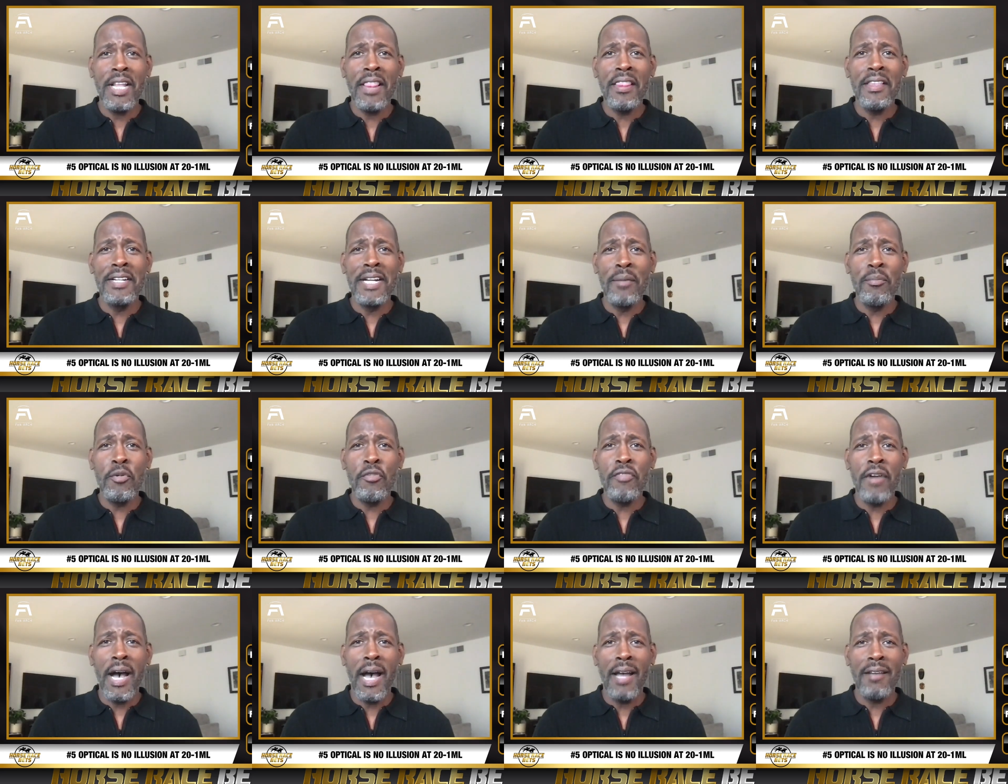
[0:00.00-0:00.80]
The number
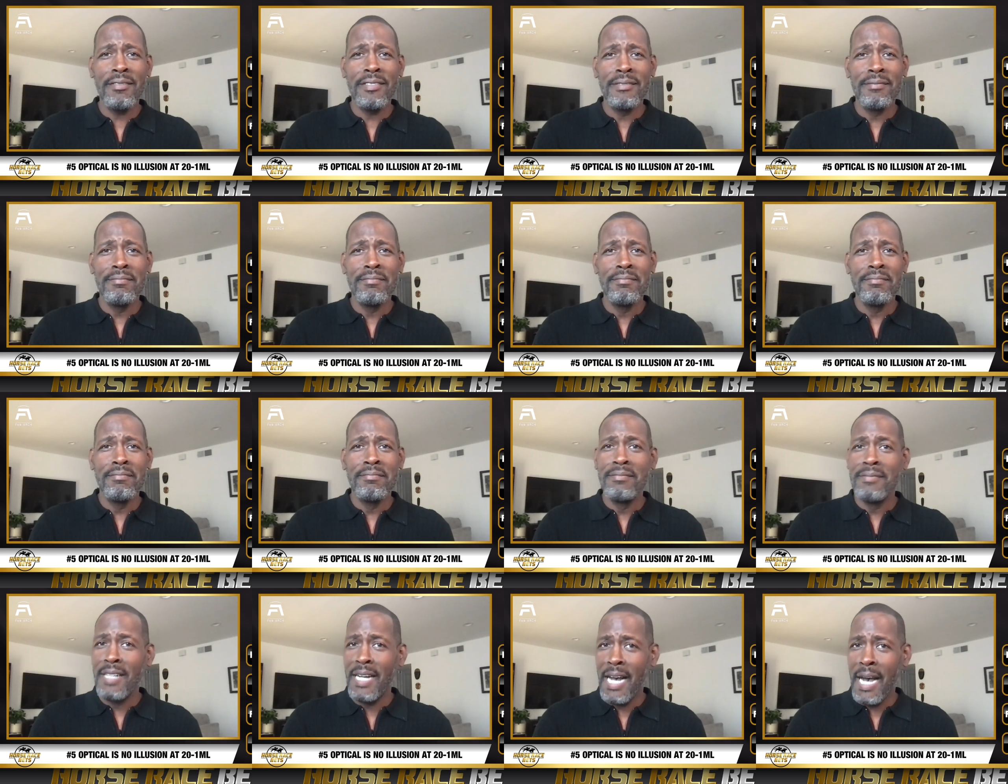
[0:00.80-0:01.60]
5,
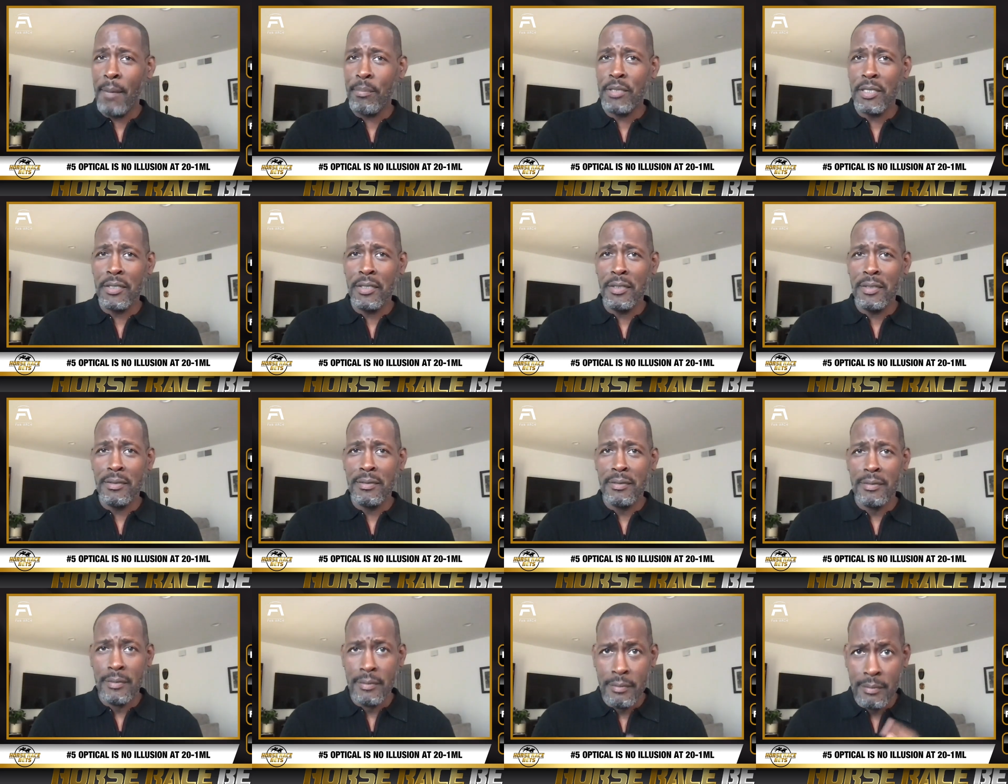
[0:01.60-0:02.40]
Optical.
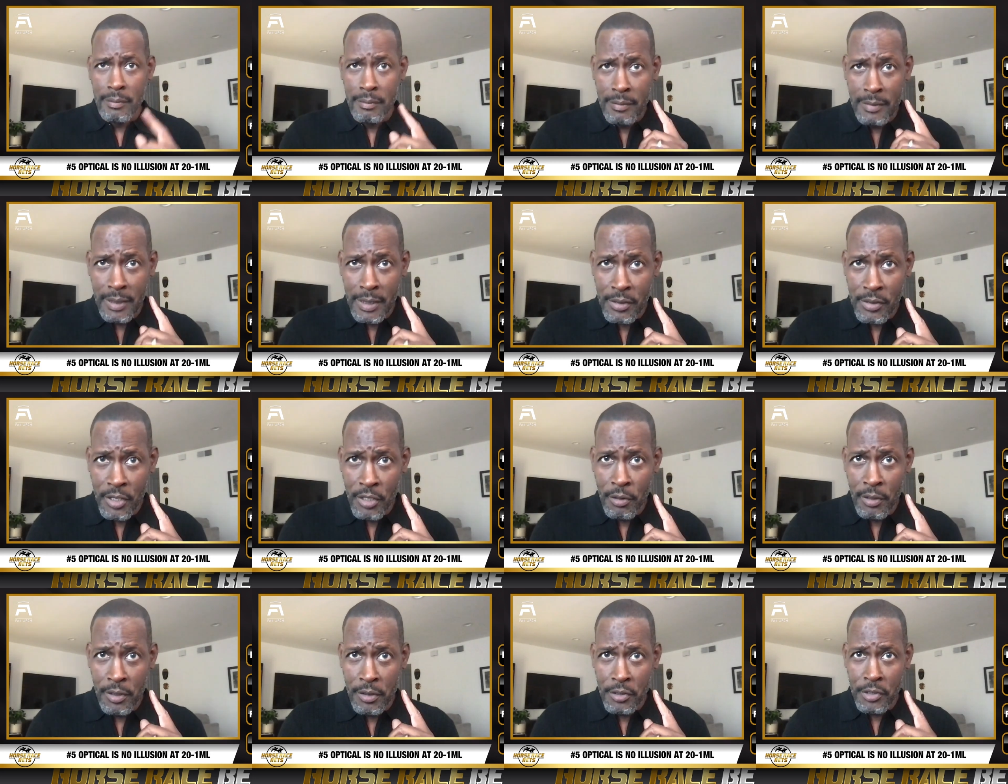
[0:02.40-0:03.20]
He's
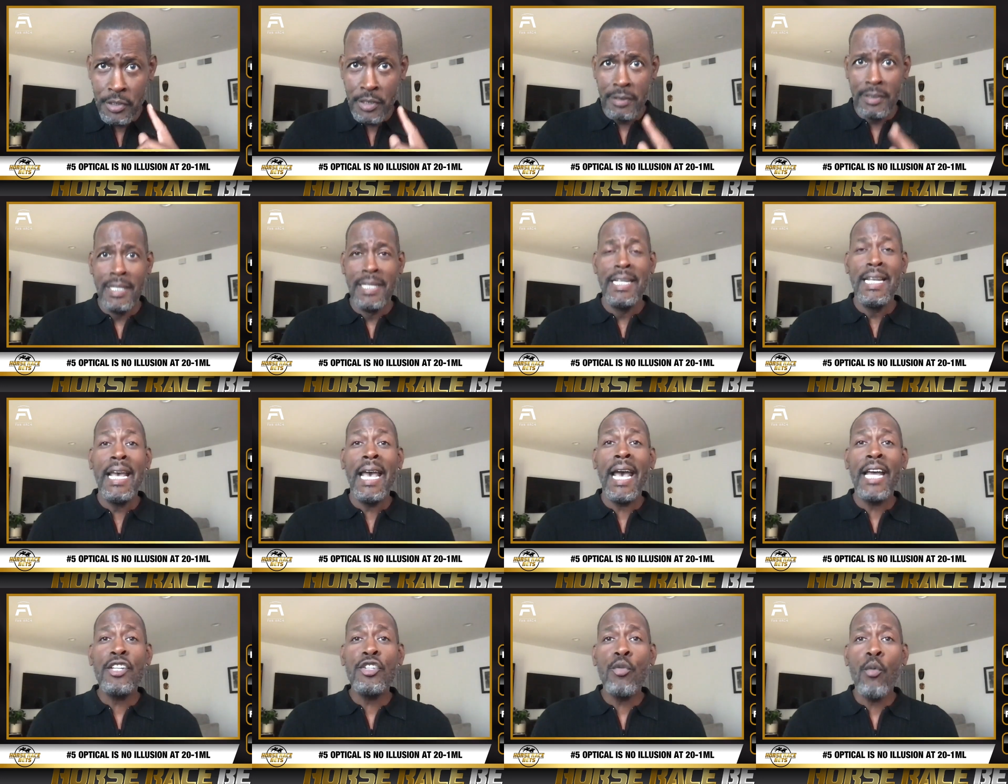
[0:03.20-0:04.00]
no illusion
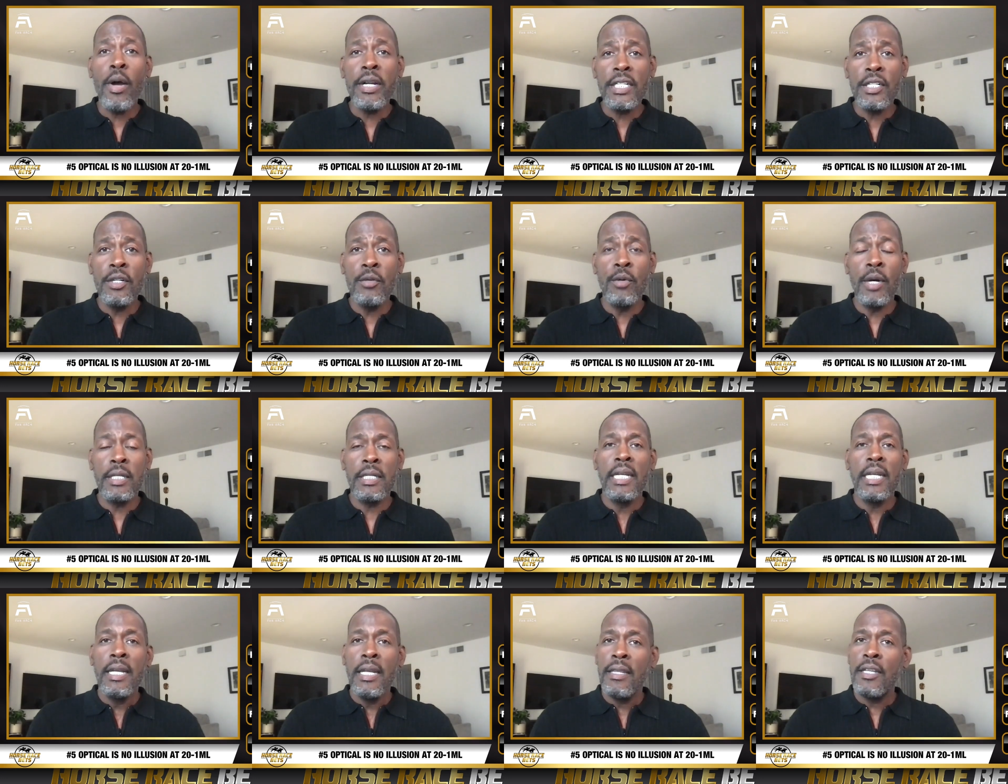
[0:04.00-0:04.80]
at 20-1.
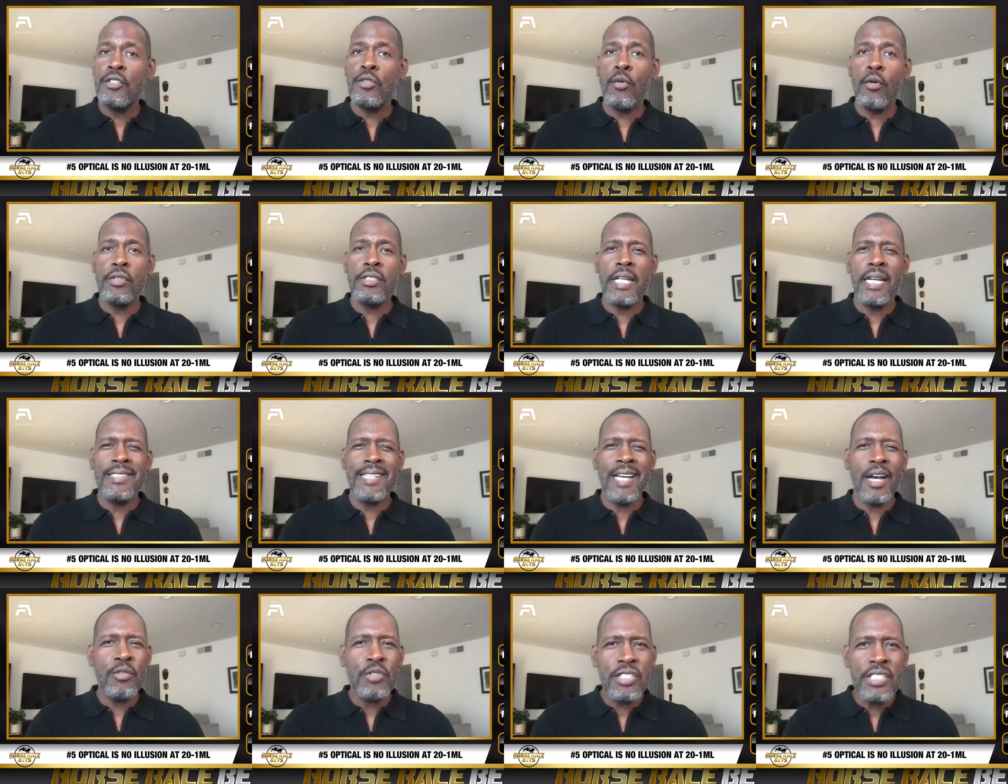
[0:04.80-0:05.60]
This horse has
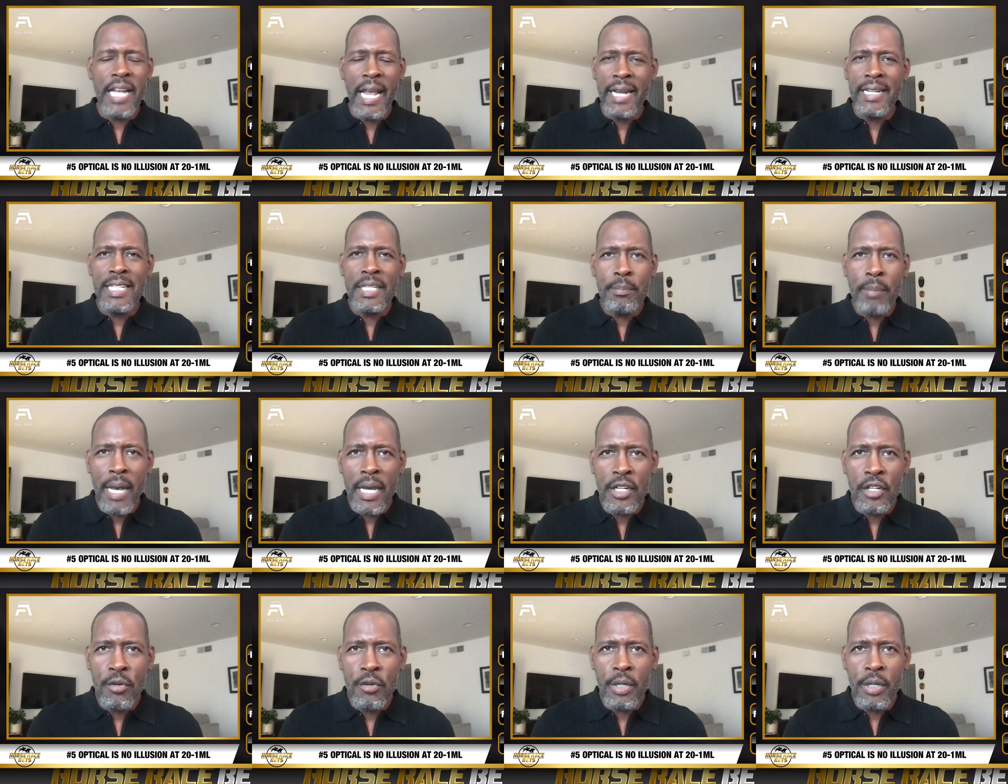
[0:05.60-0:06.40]
outstanding
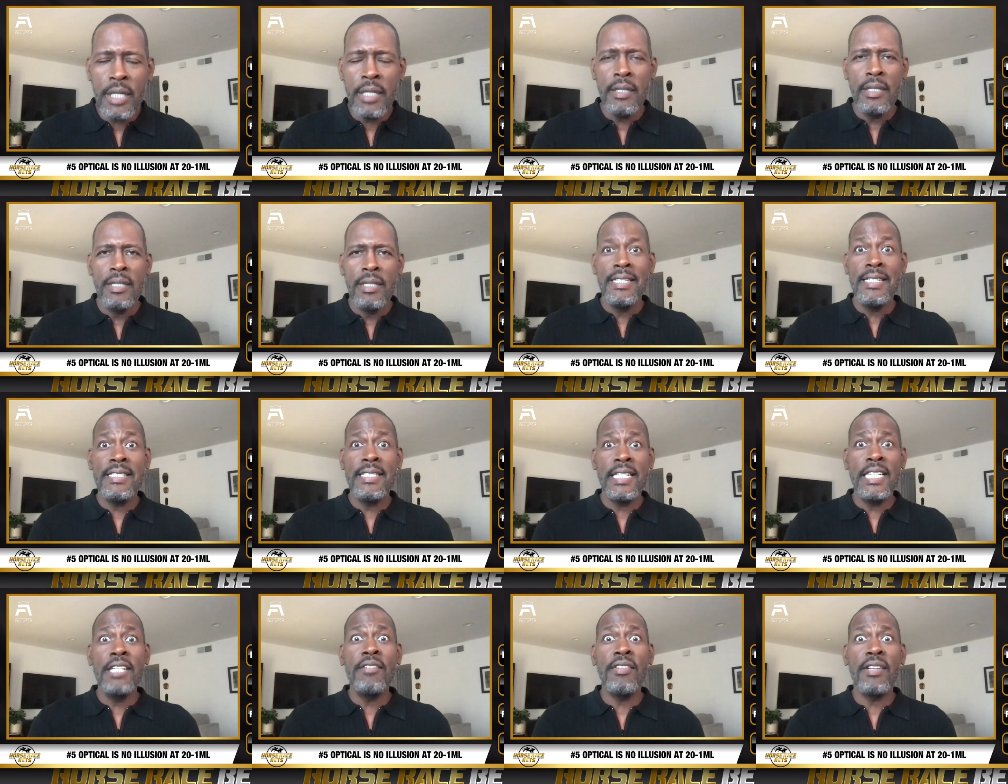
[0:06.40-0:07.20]
pedigree.
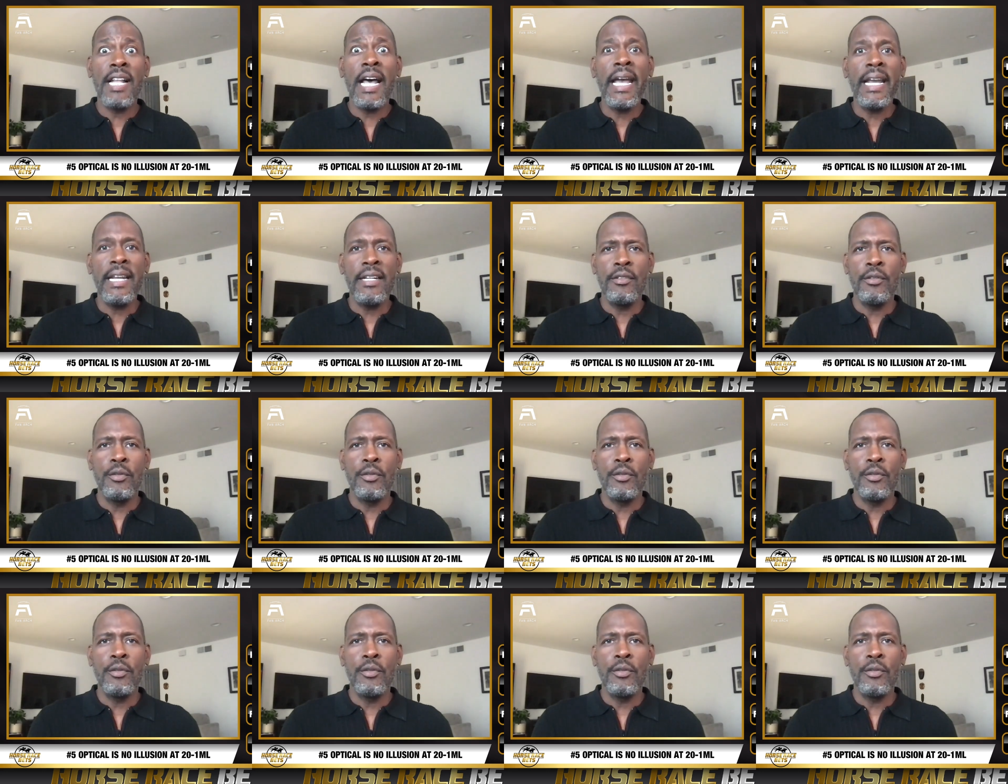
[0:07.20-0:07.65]
City of Light,